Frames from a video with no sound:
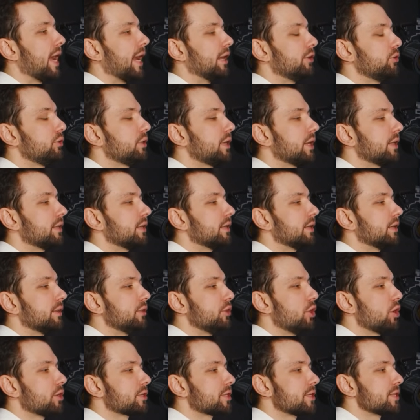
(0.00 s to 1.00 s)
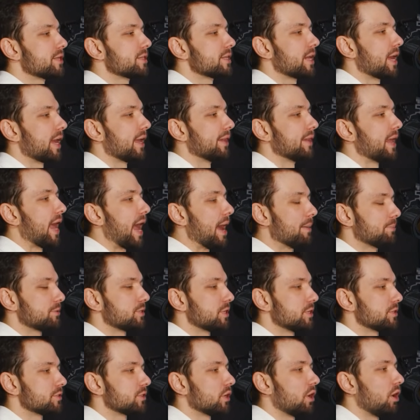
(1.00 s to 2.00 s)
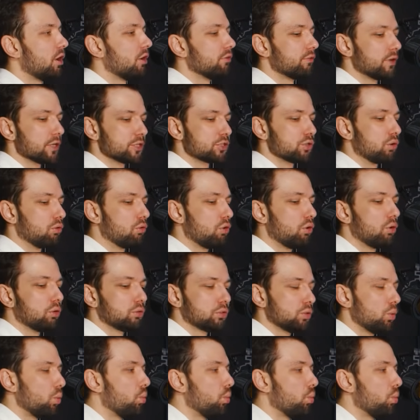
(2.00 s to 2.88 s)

and you can notice an absence of a so-called